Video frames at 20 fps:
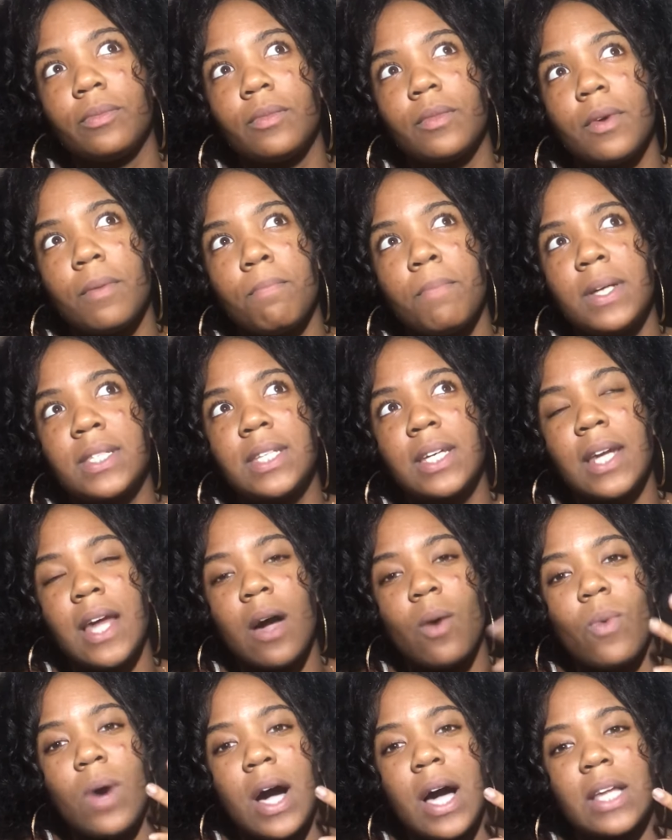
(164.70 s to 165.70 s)

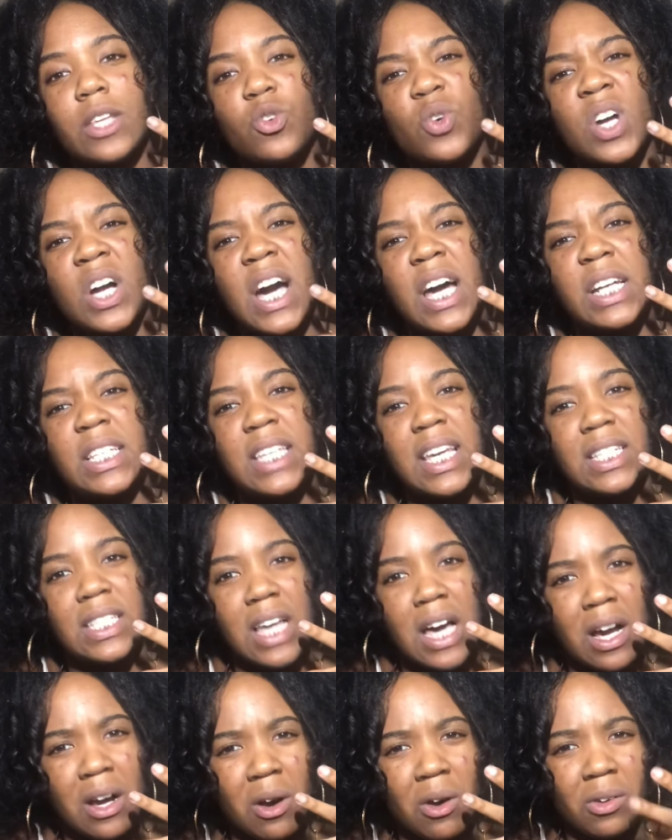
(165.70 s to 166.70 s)
muscadine wine, you can kind of taste the
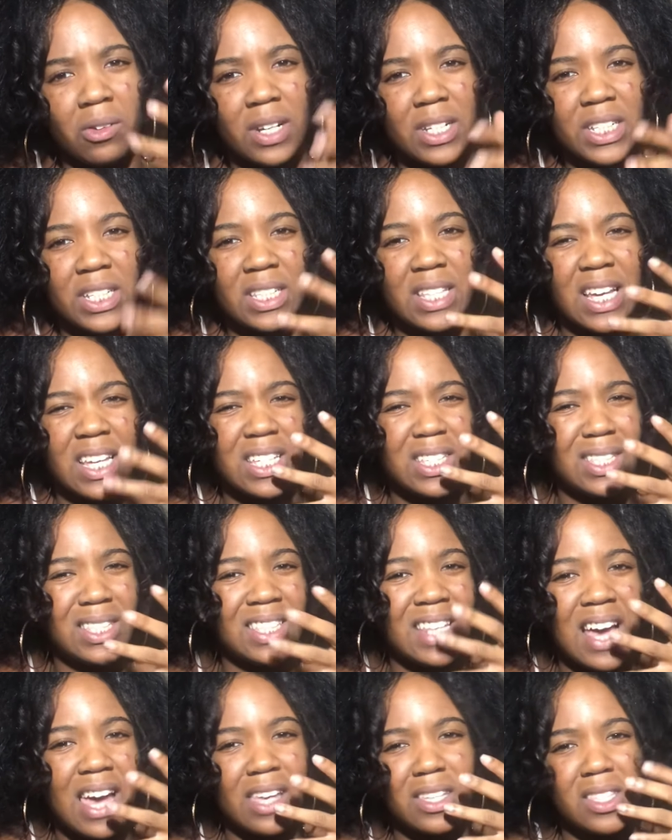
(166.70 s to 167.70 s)
alcohol. And it's just like it's
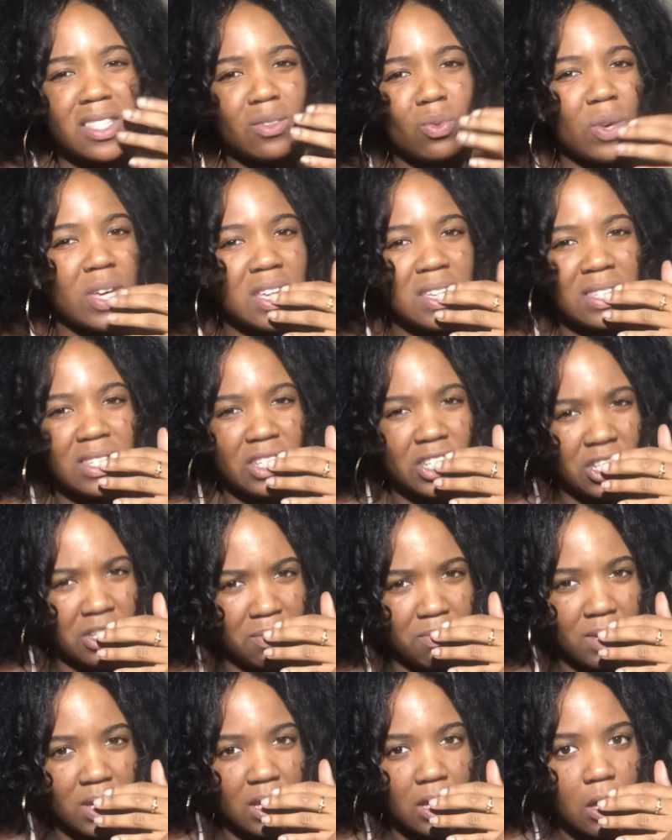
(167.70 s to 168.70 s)
not as sweet as it should
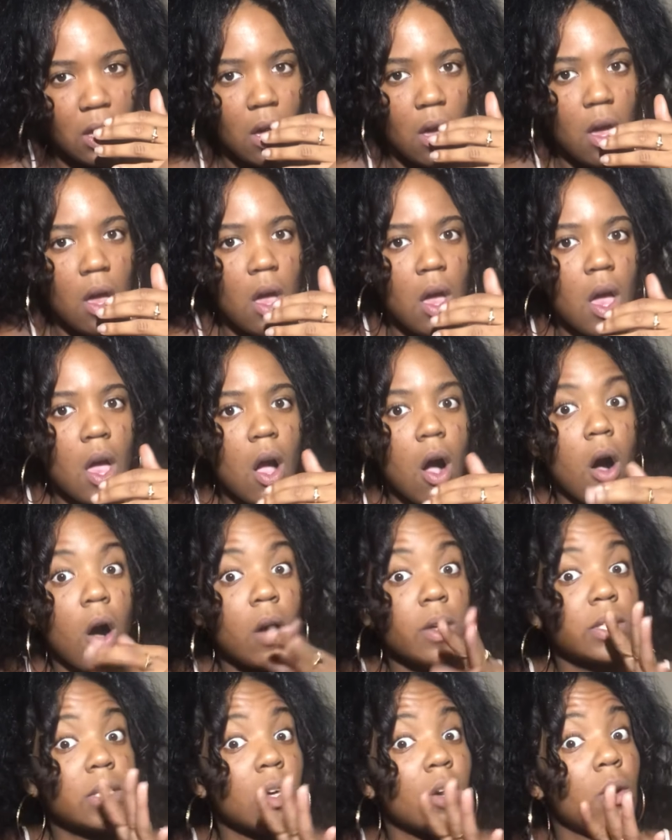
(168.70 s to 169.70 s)
be.
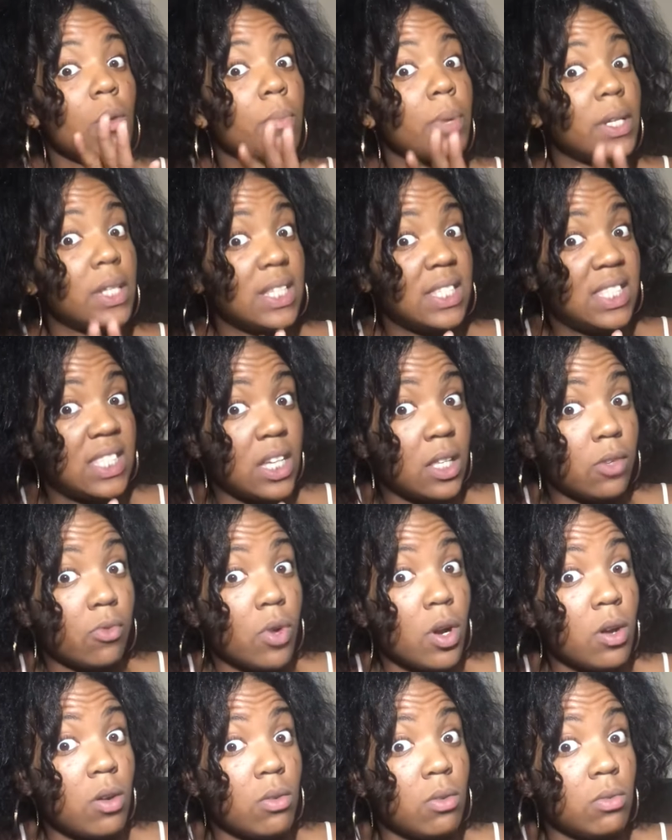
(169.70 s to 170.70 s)
Also, but the Stella
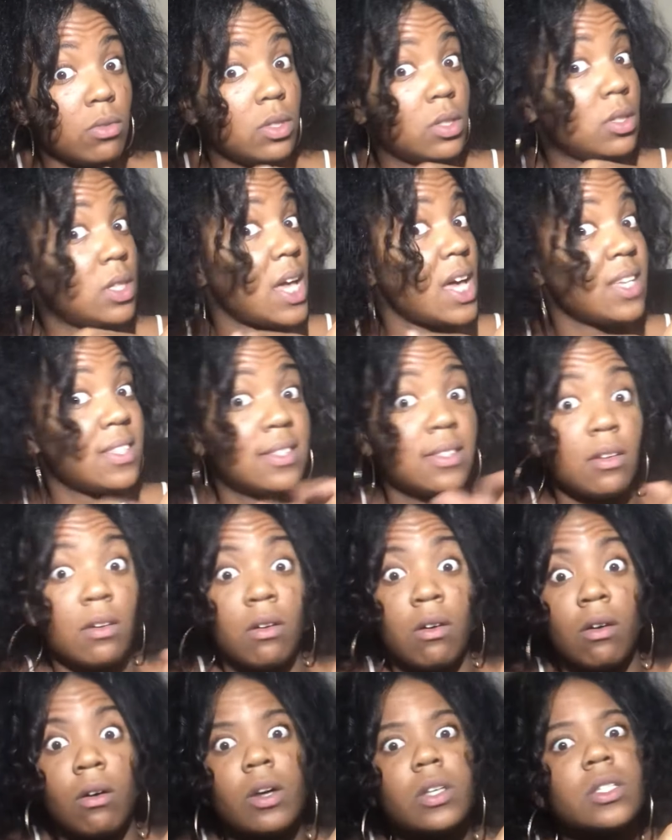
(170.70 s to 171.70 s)
Rose, it's
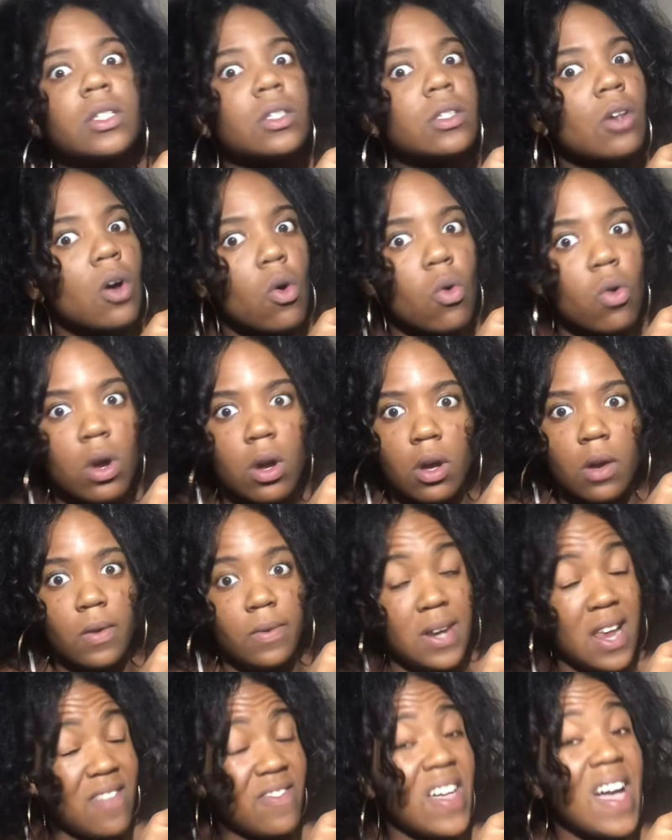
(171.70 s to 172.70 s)
so good.
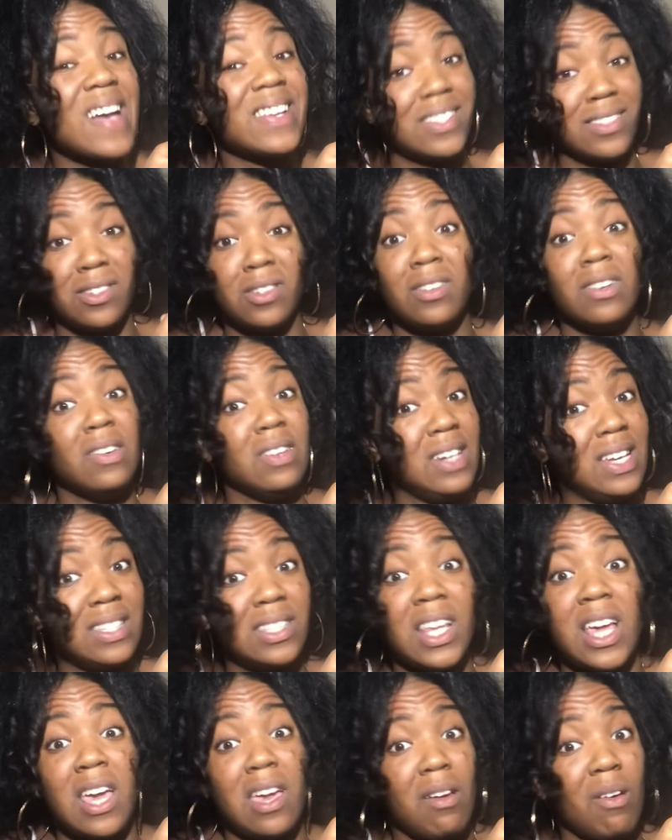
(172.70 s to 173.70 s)
Now that's good as
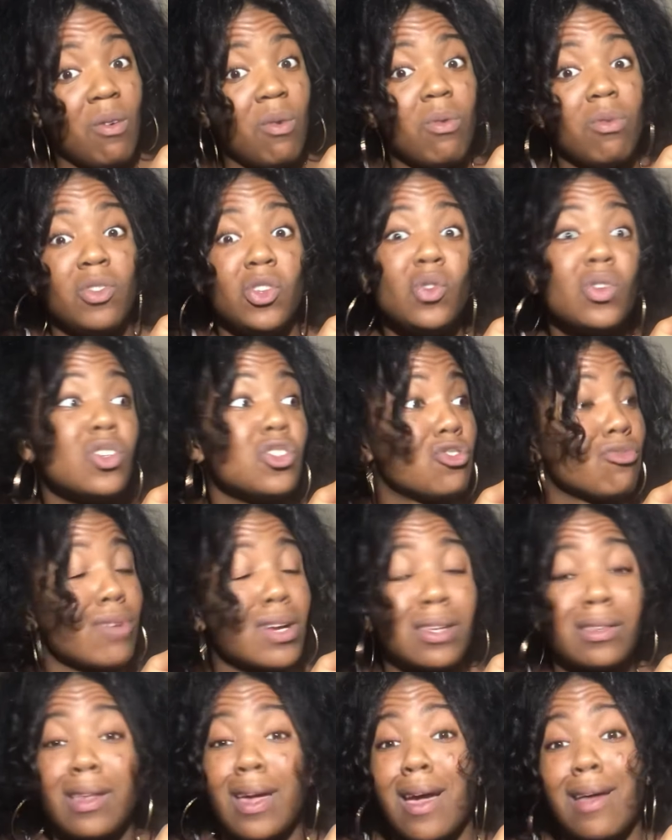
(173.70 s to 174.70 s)
hell. You can
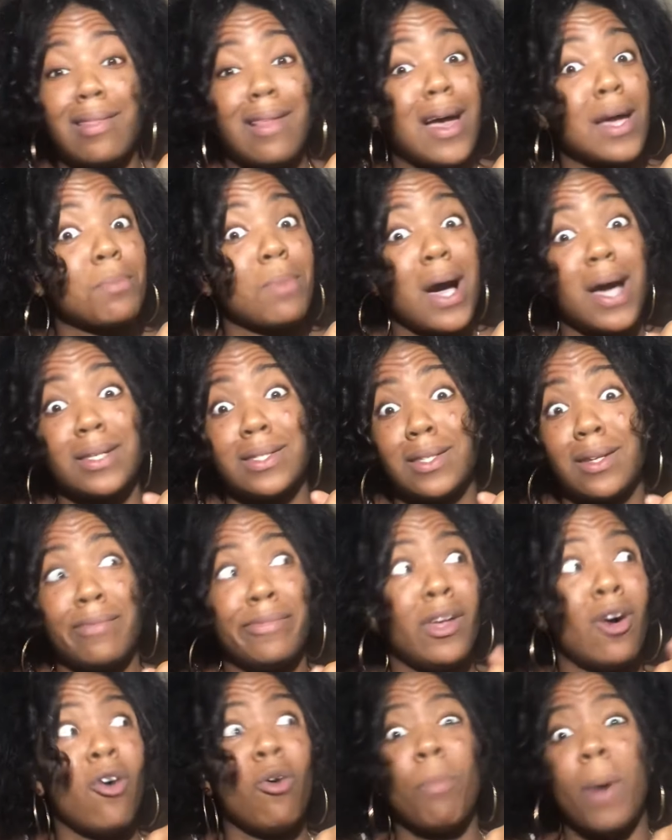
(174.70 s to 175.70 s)
drink that like by itself,
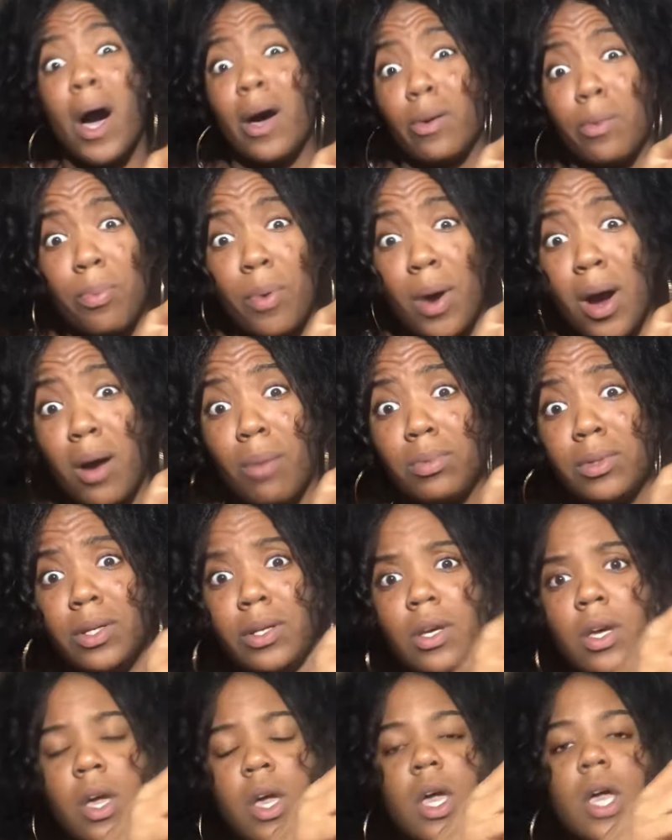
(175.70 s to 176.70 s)
the whole bottle probably.
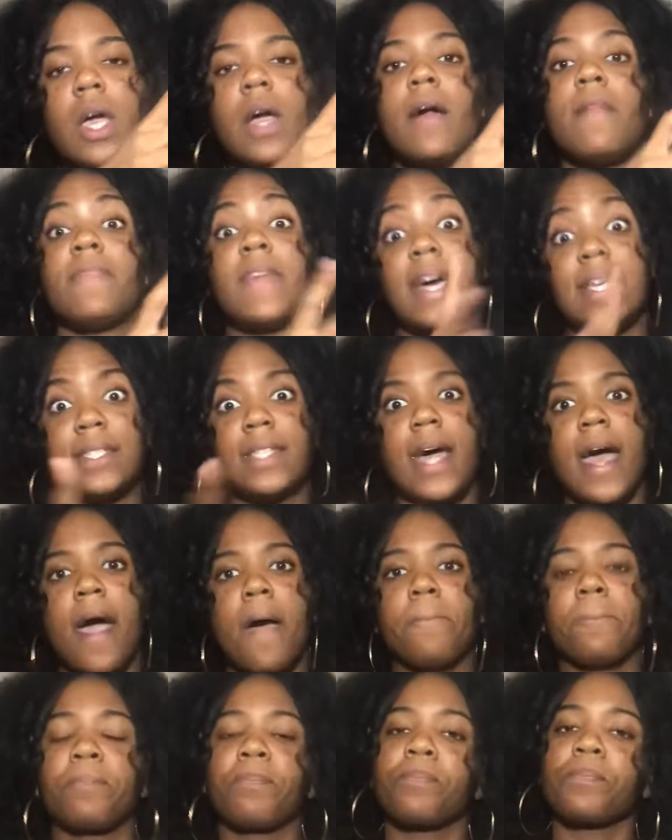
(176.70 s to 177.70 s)
That's that.
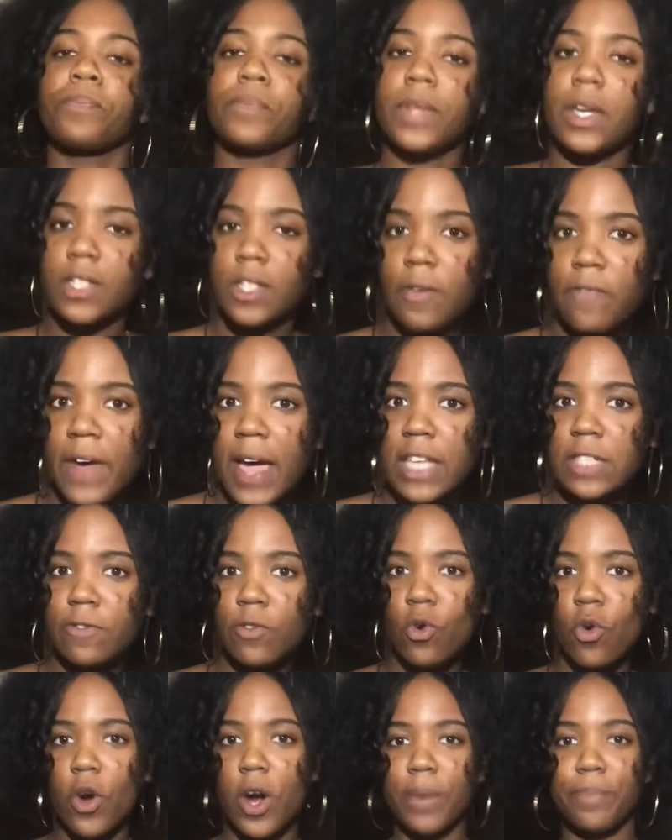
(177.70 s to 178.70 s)
So fast
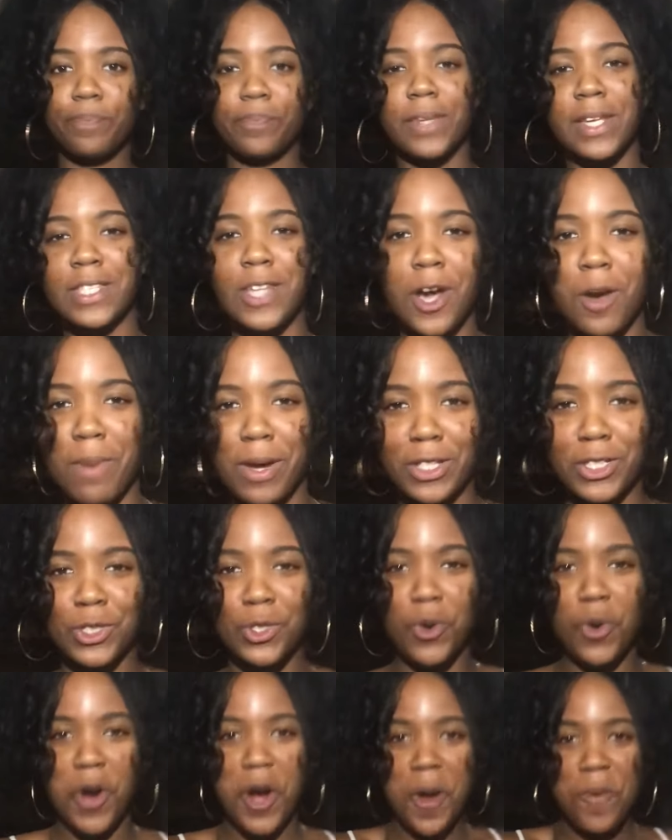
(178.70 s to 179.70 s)
forward, let's talk about the story.